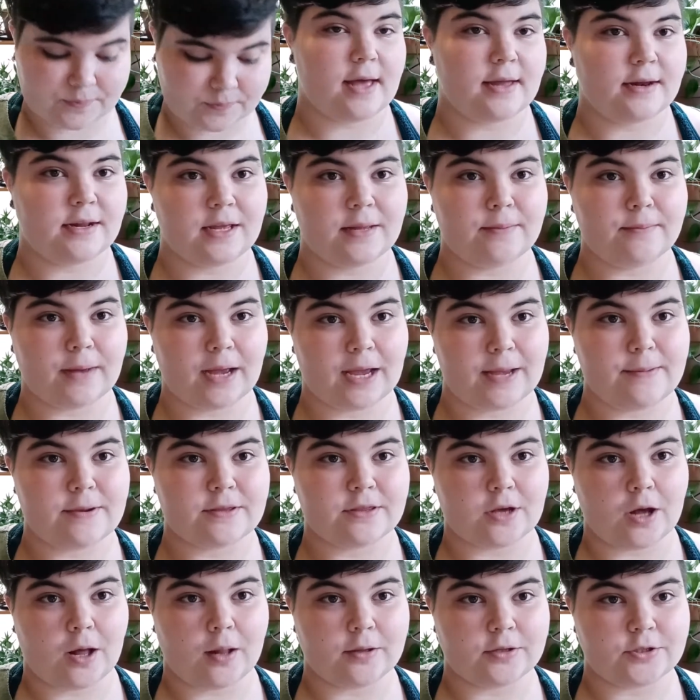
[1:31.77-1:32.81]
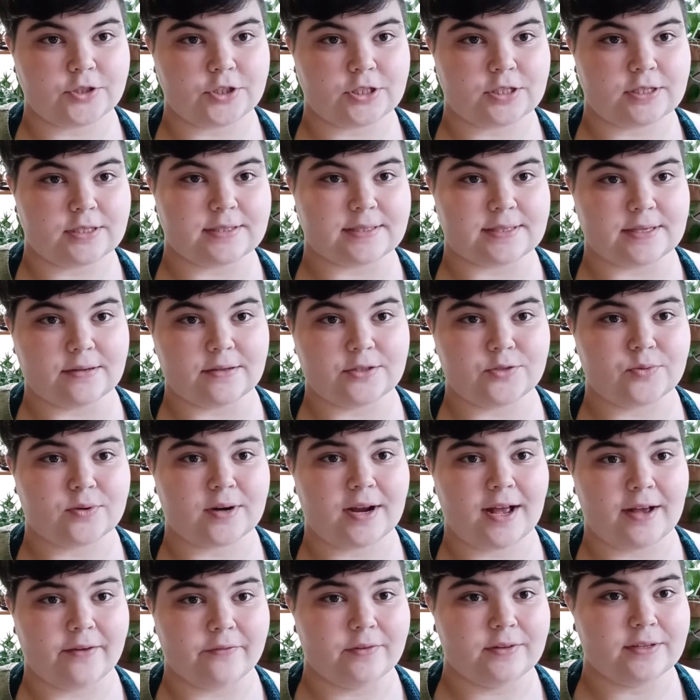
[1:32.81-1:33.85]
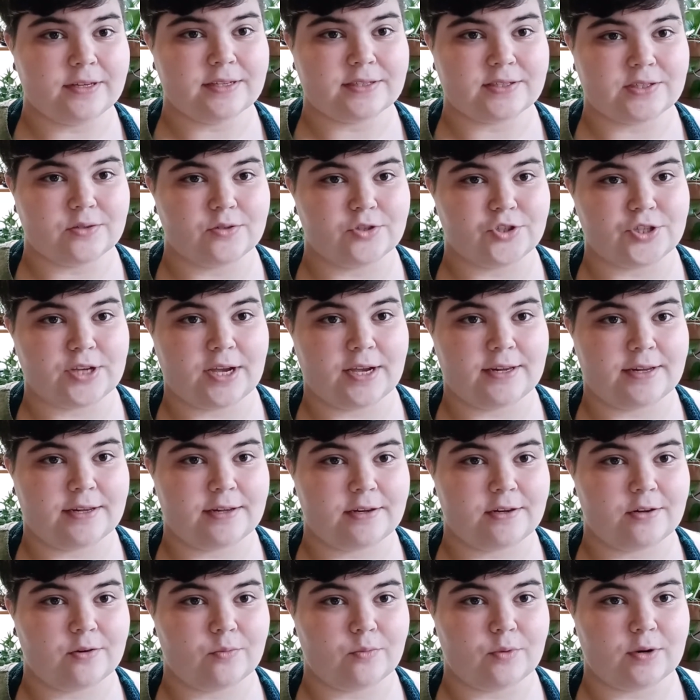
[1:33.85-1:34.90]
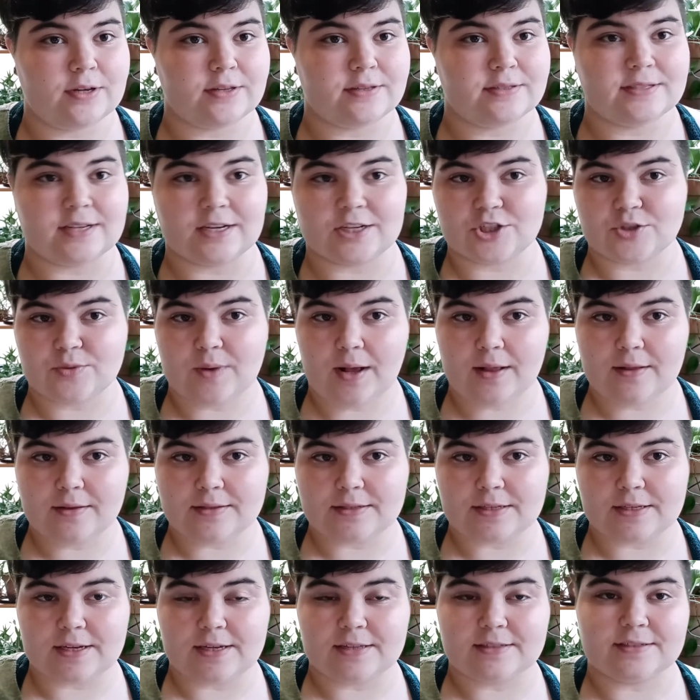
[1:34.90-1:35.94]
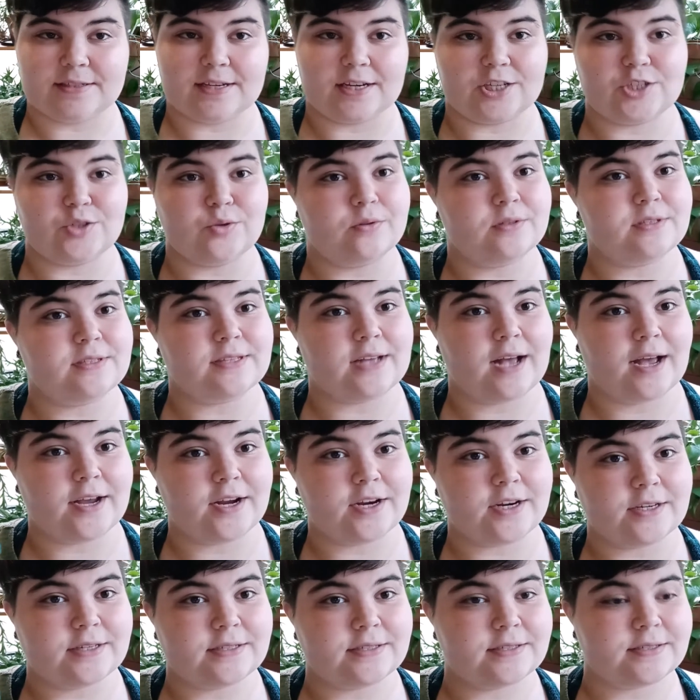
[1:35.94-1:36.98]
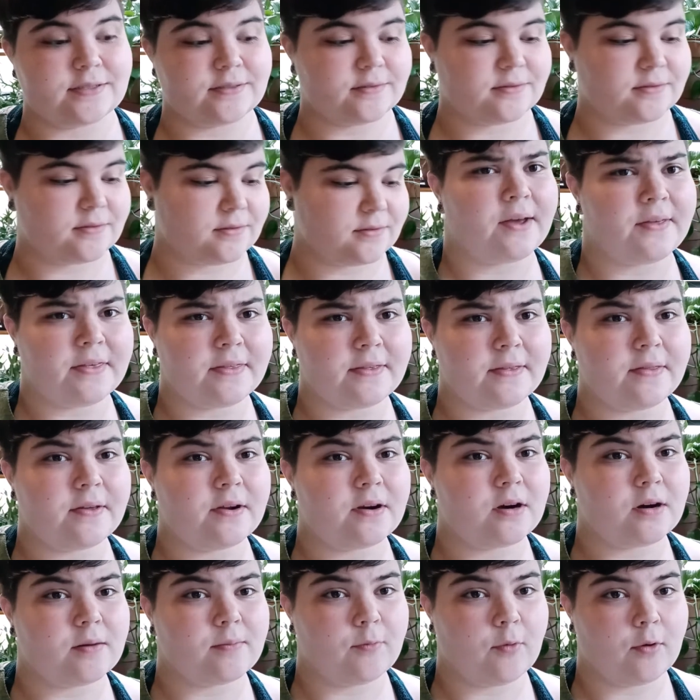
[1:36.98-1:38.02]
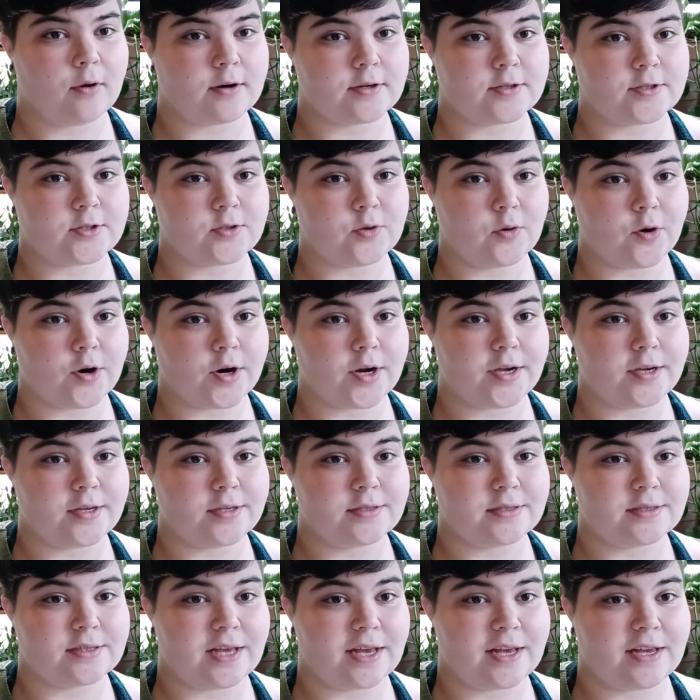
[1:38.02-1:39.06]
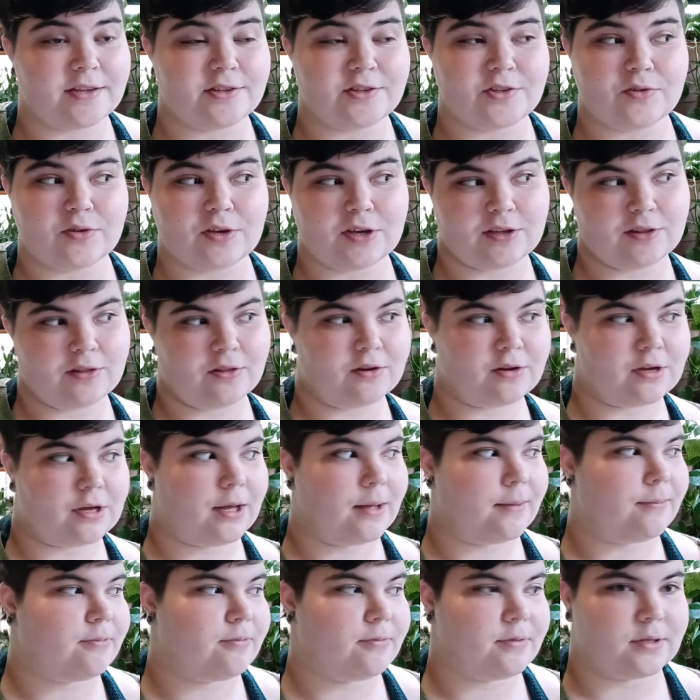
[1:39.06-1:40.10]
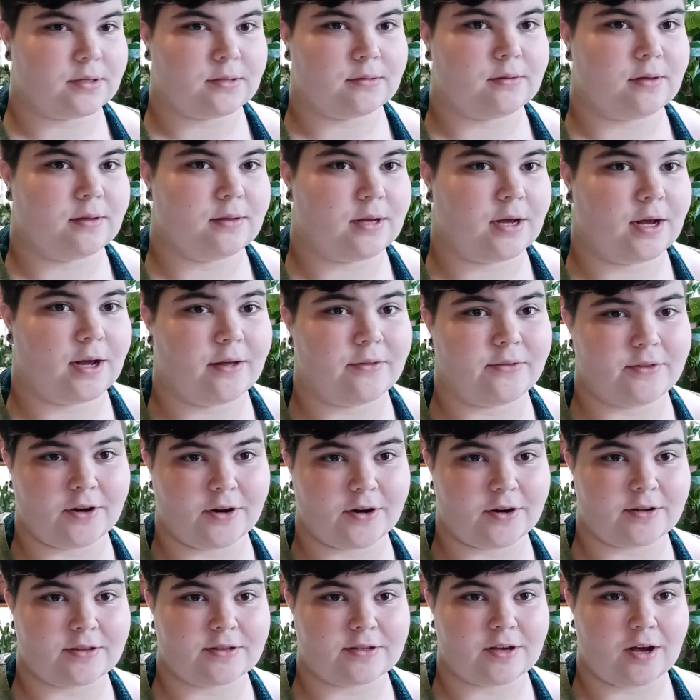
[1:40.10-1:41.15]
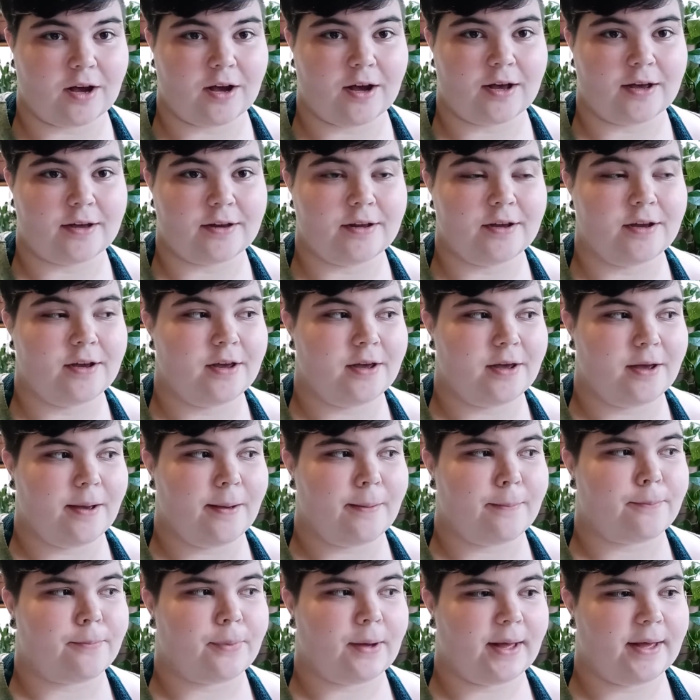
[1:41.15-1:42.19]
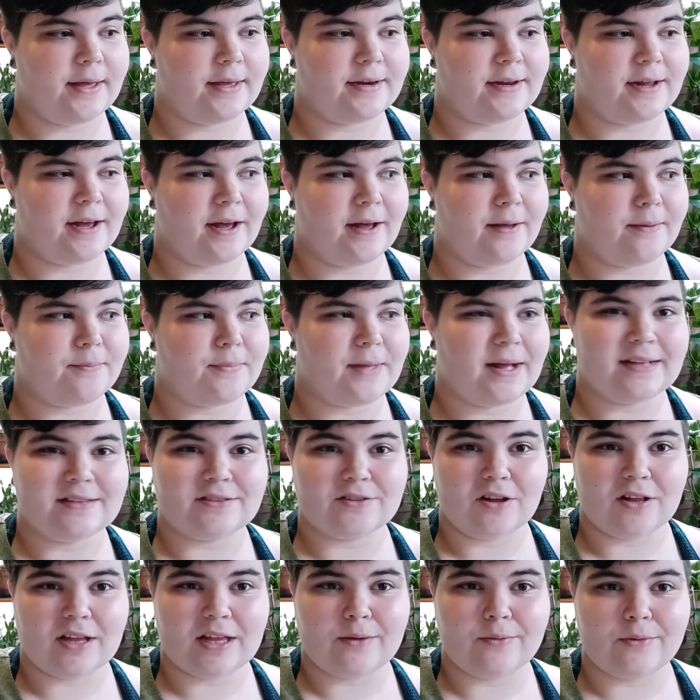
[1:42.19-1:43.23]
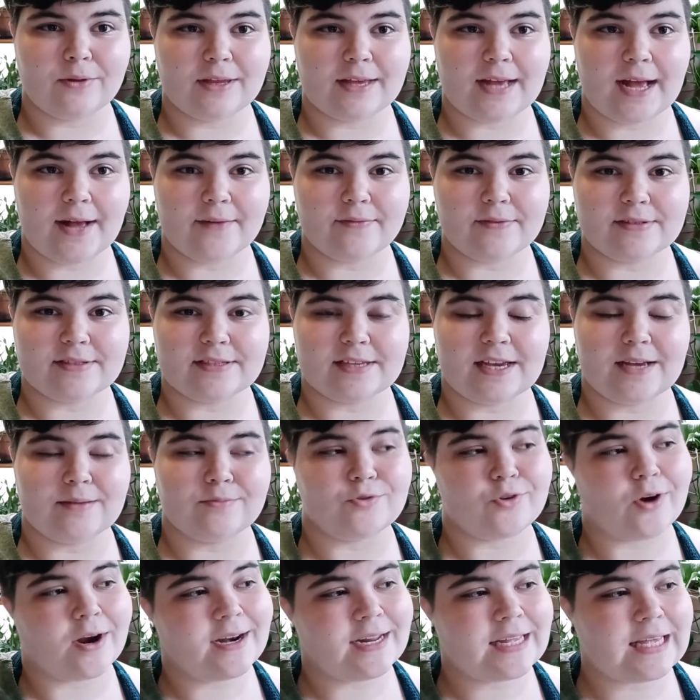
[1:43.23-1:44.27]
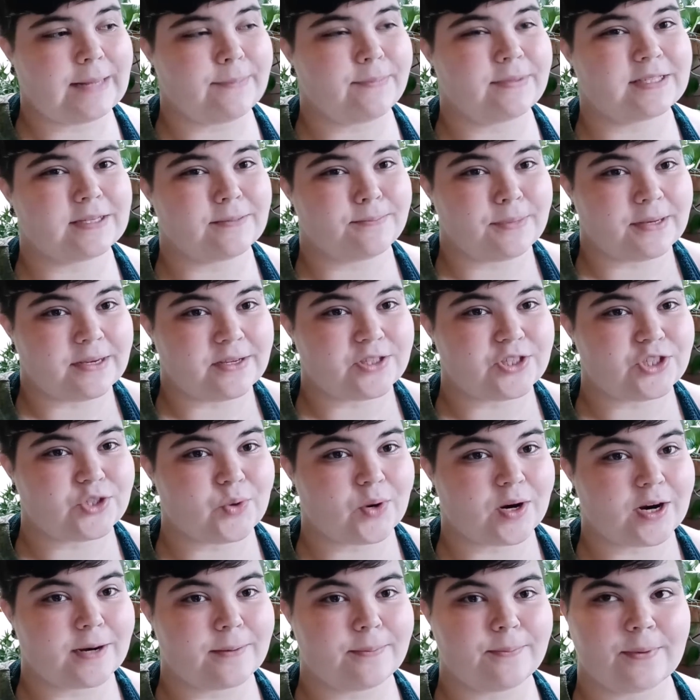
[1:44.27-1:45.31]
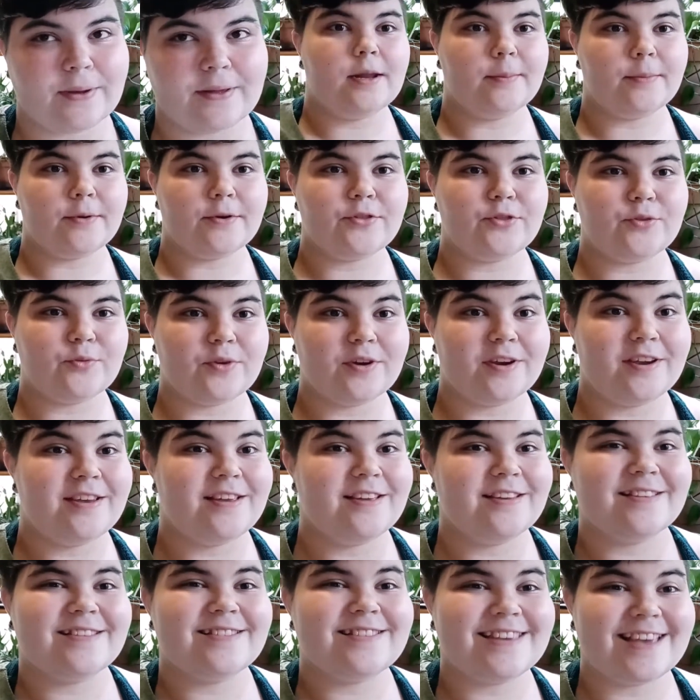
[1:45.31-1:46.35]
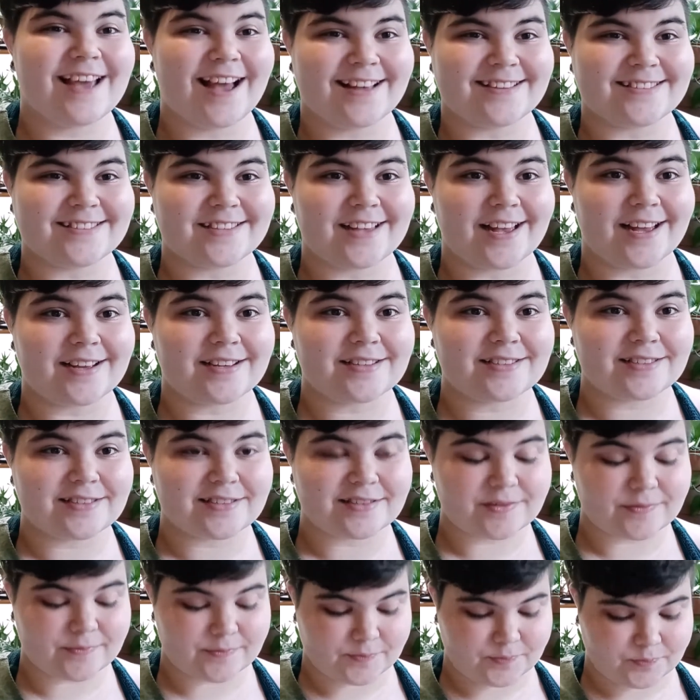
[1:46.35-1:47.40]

And in Mayan mythology, snails were heavily associated with sexuality and sexual desires. I think that there are more stories, and you can look up the earth god, but that's all I really have to say. I'm trying to keep this a bit short. But number 3, the Aztecs.